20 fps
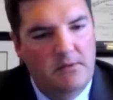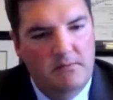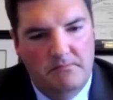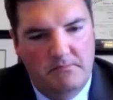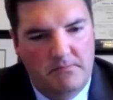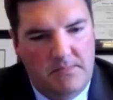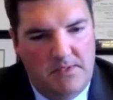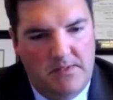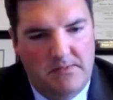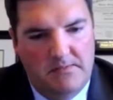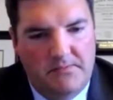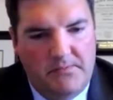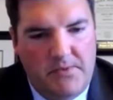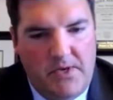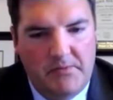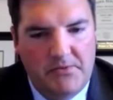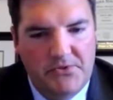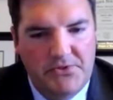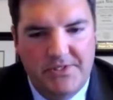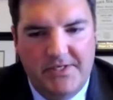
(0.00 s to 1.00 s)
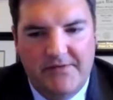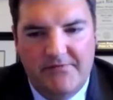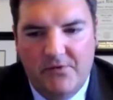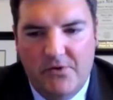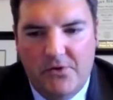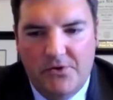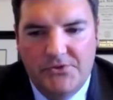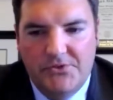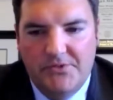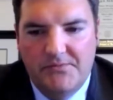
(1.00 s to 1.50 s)
and probably should have a
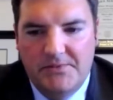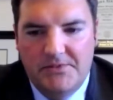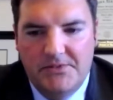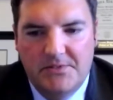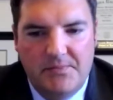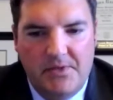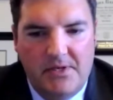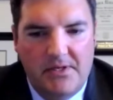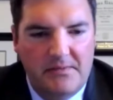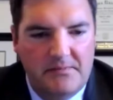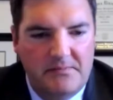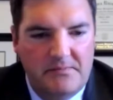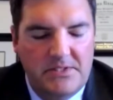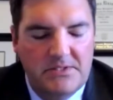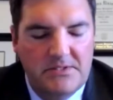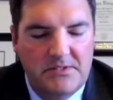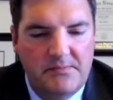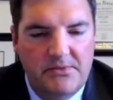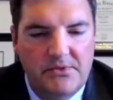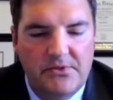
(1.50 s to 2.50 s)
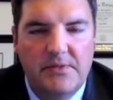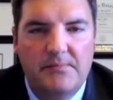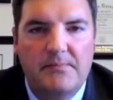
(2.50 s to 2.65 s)
long-term disability